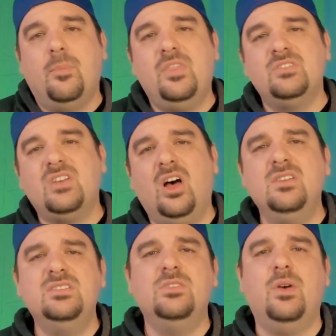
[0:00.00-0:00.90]
but there's
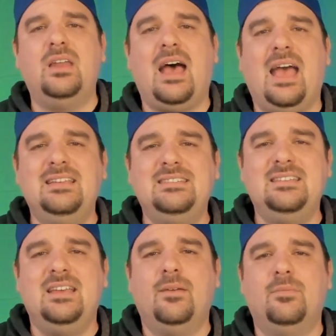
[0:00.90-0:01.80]
also an
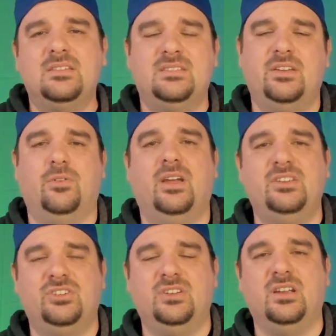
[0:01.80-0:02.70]
ICM
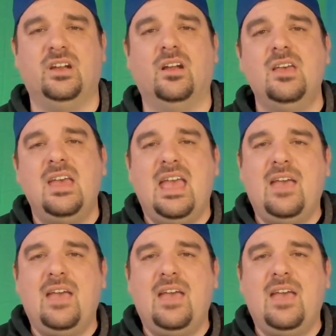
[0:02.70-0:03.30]
consideration here.